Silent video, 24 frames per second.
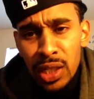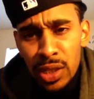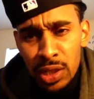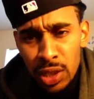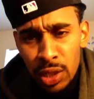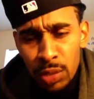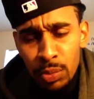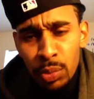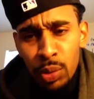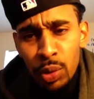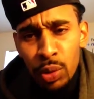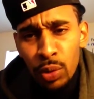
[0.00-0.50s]

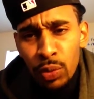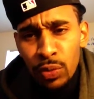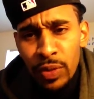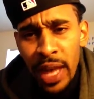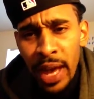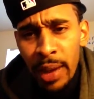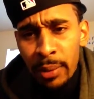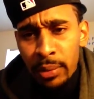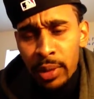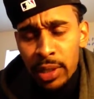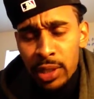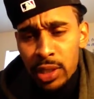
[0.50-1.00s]
move
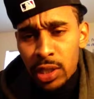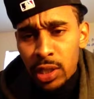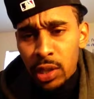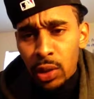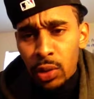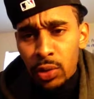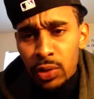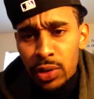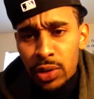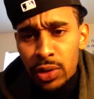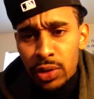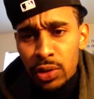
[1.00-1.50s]
that much
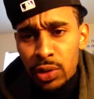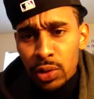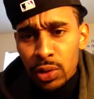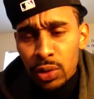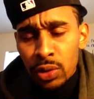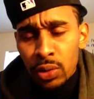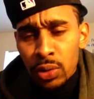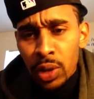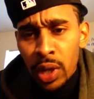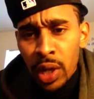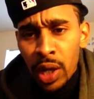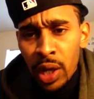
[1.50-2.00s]
closer
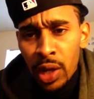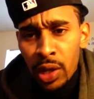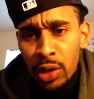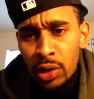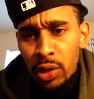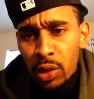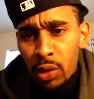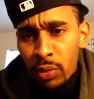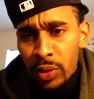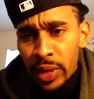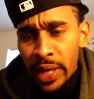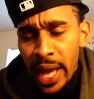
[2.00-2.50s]
to
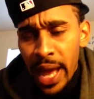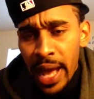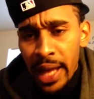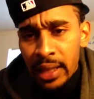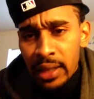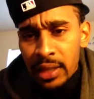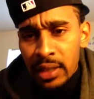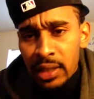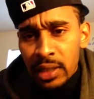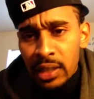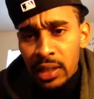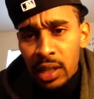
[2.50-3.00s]
your
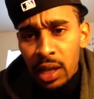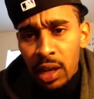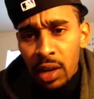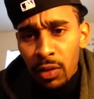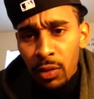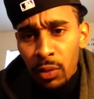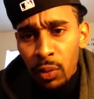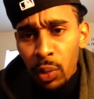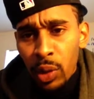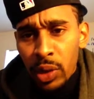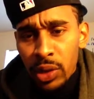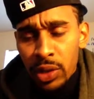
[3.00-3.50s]
reality
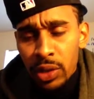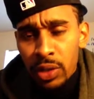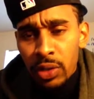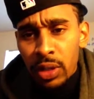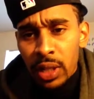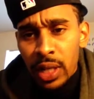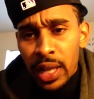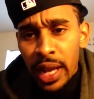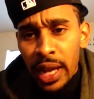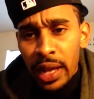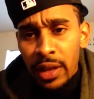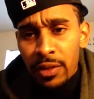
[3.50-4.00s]
of what your
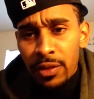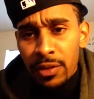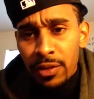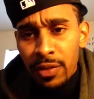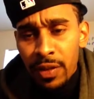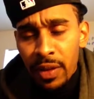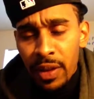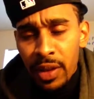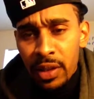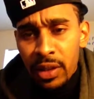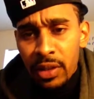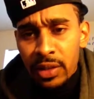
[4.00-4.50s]

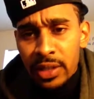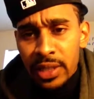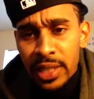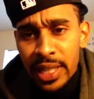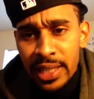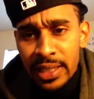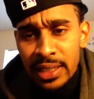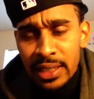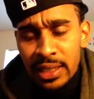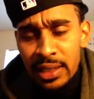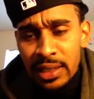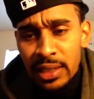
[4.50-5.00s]
life, your
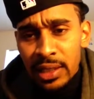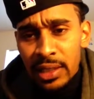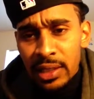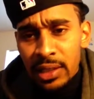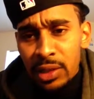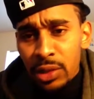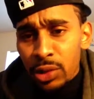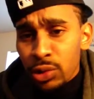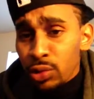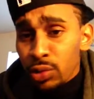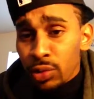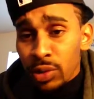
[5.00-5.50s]
destiny,
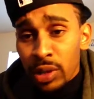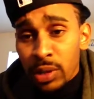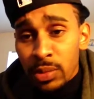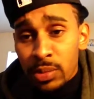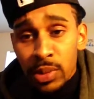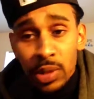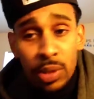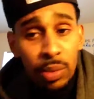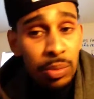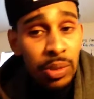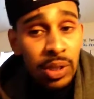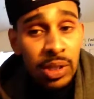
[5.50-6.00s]
your
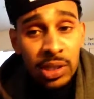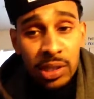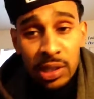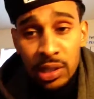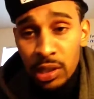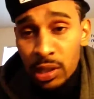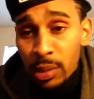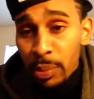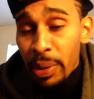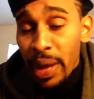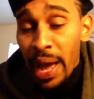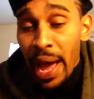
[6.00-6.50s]
dreams, your mission,
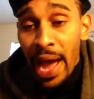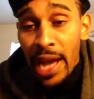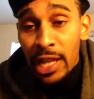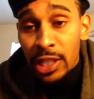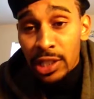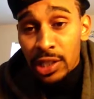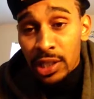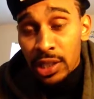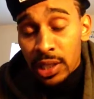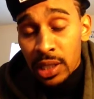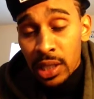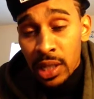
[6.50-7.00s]
your
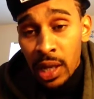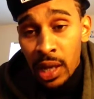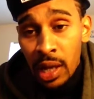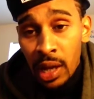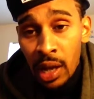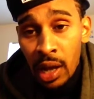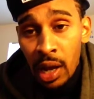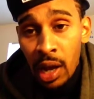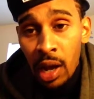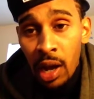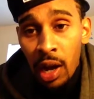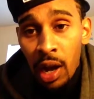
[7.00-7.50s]
passion
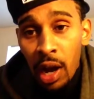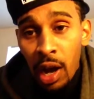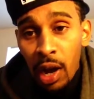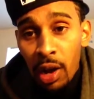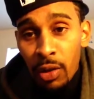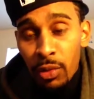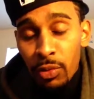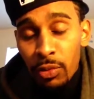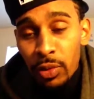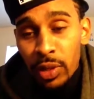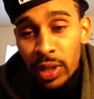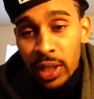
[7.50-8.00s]

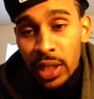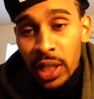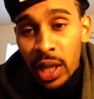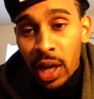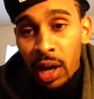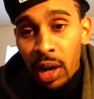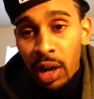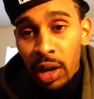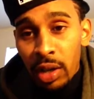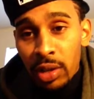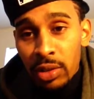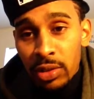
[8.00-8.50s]
really
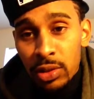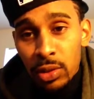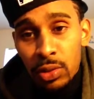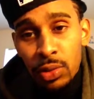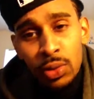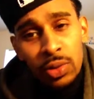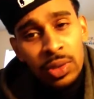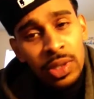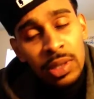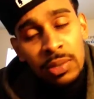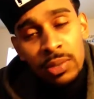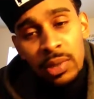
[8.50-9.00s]
are. So
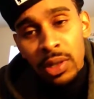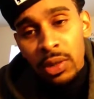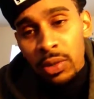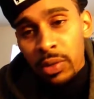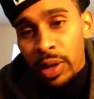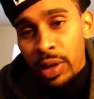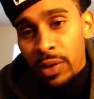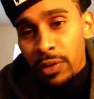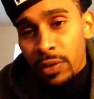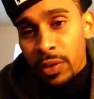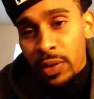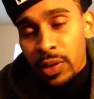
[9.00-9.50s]
do something
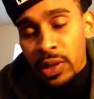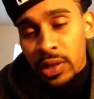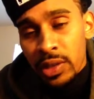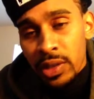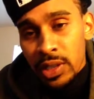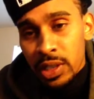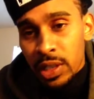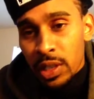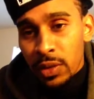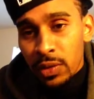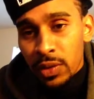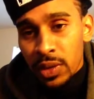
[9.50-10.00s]
great for
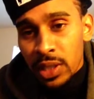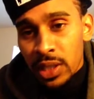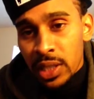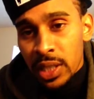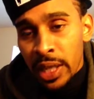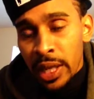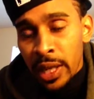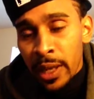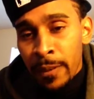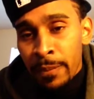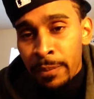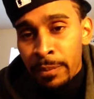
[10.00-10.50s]
yourself
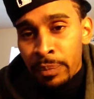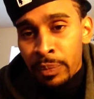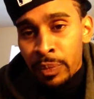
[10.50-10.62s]
today.